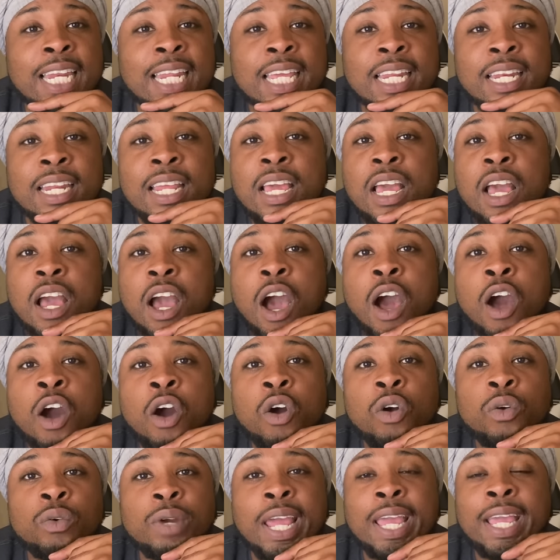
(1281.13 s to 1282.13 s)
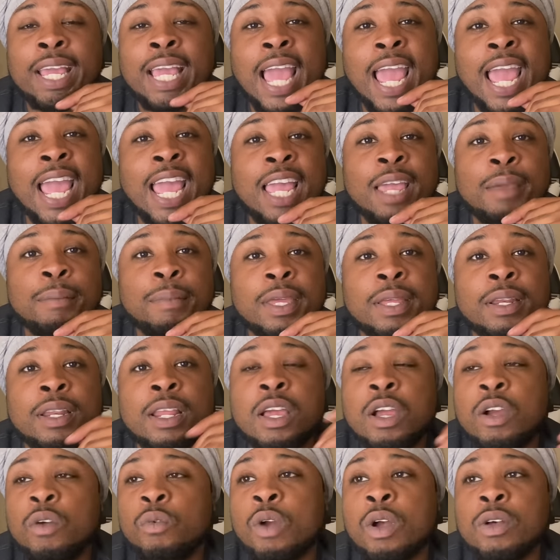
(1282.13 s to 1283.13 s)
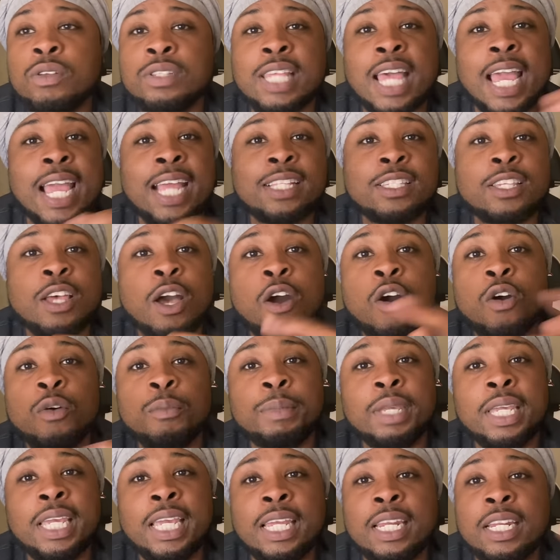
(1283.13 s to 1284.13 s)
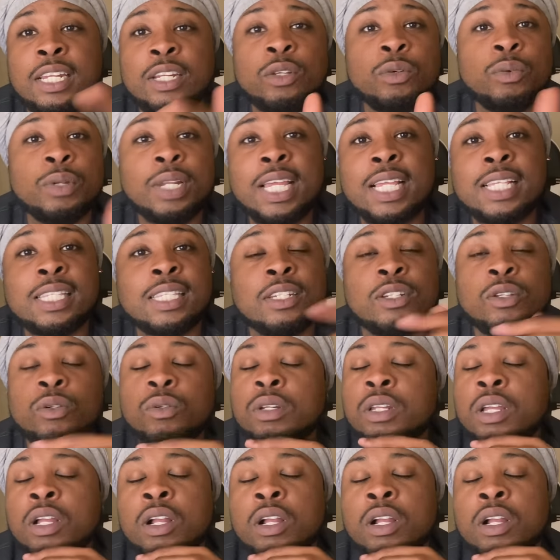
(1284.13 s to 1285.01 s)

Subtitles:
And oh, they came and Rosé told me to do this and do.